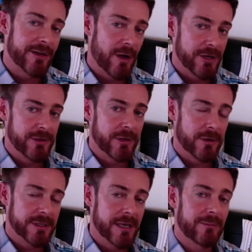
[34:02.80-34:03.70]
nitric
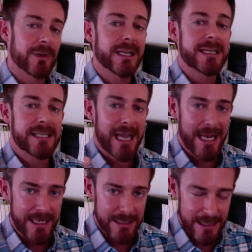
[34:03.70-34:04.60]
oxide release
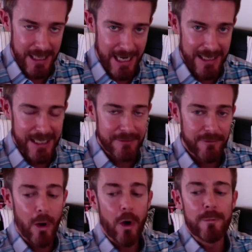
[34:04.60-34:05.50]
and
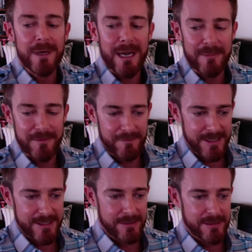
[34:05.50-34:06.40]
therefore open up the
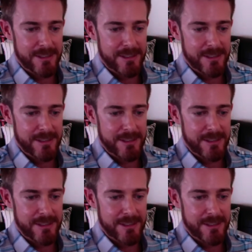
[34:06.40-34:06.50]
vessels.